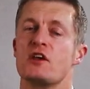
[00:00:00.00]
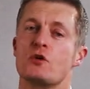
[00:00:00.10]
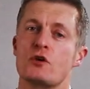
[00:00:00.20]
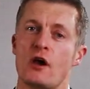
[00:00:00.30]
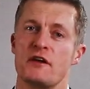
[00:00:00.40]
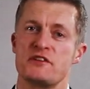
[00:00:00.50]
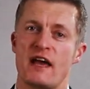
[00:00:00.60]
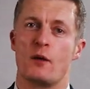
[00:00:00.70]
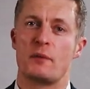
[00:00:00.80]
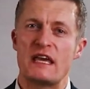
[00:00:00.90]
you're going to
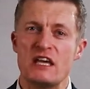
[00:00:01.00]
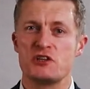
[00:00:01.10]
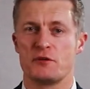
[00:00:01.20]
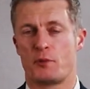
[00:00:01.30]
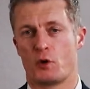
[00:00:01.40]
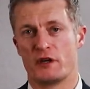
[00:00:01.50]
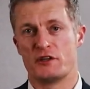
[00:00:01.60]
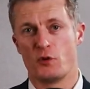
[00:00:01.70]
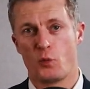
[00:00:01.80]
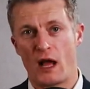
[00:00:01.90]
help each employee
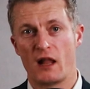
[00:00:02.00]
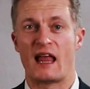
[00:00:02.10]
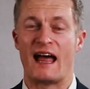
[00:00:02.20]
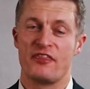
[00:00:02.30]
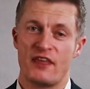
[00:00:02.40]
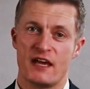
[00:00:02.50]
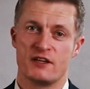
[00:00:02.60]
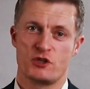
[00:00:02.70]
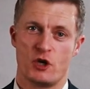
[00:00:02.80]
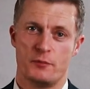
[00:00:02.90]
do well at their
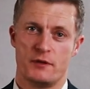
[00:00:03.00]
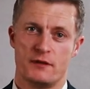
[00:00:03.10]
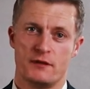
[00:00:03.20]
job